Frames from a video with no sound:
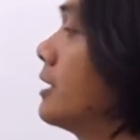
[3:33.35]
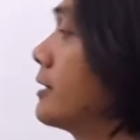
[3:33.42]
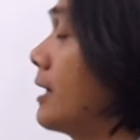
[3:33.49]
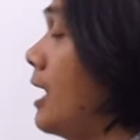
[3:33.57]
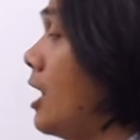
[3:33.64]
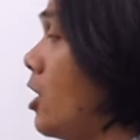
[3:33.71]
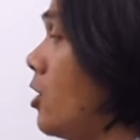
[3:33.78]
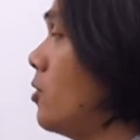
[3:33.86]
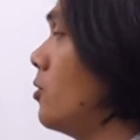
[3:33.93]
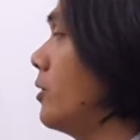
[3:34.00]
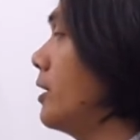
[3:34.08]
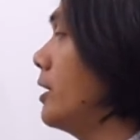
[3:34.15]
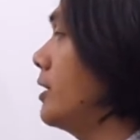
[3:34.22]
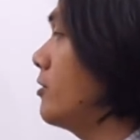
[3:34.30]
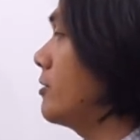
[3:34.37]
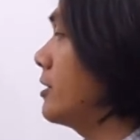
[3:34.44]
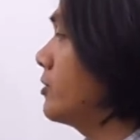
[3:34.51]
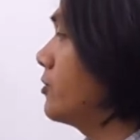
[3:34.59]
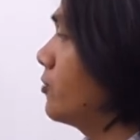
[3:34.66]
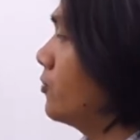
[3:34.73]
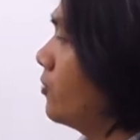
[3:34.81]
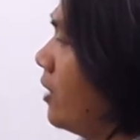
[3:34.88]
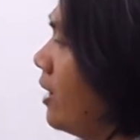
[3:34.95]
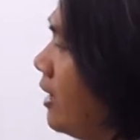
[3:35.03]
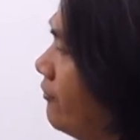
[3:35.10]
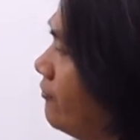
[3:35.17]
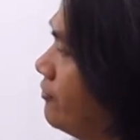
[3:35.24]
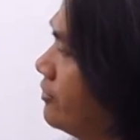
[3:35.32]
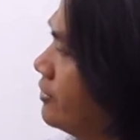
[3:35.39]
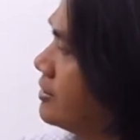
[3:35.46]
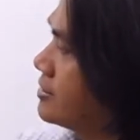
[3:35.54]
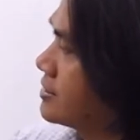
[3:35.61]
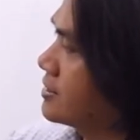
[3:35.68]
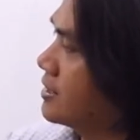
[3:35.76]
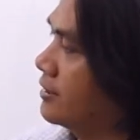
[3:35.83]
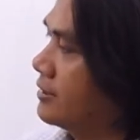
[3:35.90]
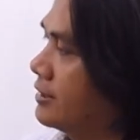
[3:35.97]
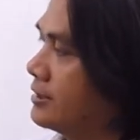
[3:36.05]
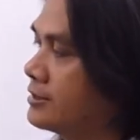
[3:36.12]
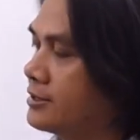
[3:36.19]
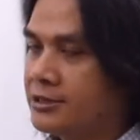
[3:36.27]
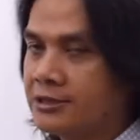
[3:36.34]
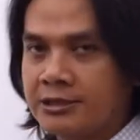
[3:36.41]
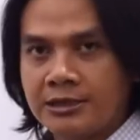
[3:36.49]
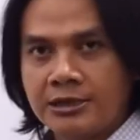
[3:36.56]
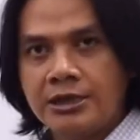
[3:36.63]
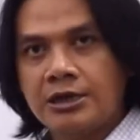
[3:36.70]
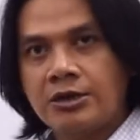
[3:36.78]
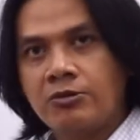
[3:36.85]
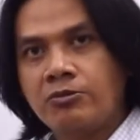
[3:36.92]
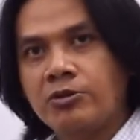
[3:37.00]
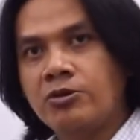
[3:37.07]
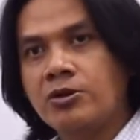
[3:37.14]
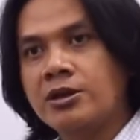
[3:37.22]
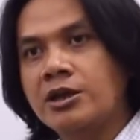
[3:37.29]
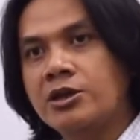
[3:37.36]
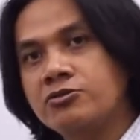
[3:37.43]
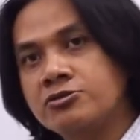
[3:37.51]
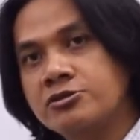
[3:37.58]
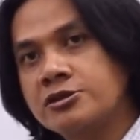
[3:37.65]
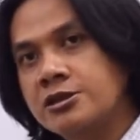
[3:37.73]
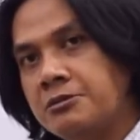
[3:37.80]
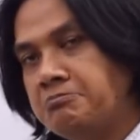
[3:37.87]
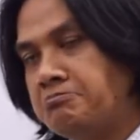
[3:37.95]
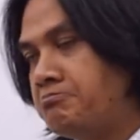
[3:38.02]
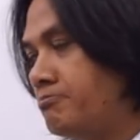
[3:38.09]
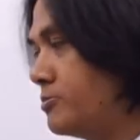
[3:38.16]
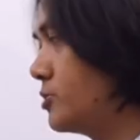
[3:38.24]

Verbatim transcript: Now, in order to have this identity, we're going to use some